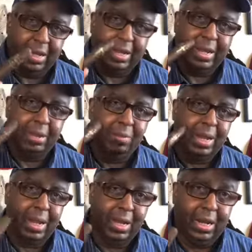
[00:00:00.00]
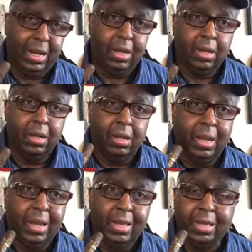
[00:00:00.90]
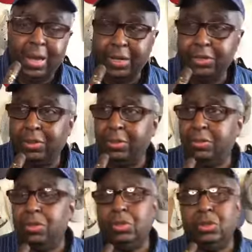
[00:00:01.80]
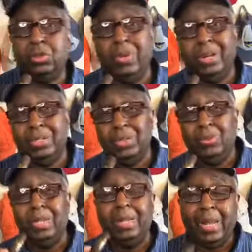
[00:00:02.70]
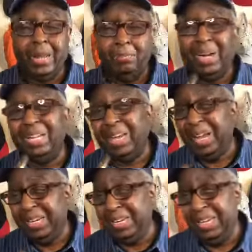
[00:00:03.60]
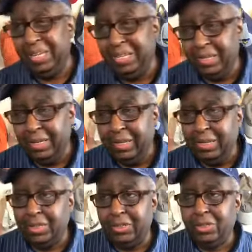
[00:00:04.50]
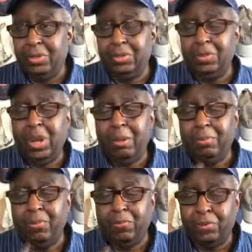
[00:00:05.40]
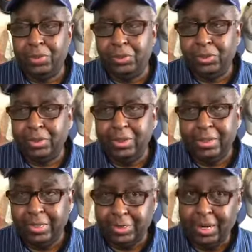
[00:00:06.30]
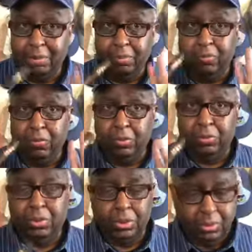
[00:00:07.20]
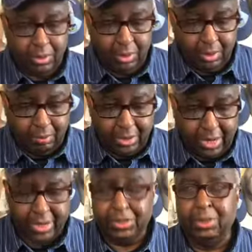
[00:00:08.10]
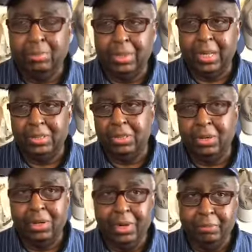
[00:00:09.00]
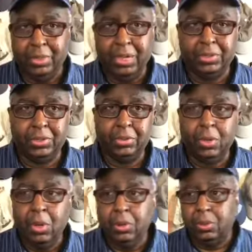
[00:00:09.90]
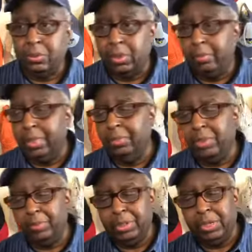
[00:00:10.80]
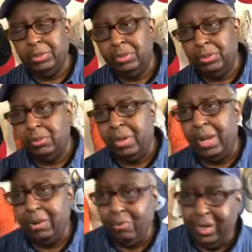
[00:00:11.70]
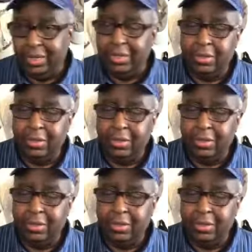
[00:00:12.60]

8x80, and they're trying to do a 9x90. They started on April 1st as an April Fool's, but they're actually putting that cigar in production. So it's going to be limited production, so I can't wait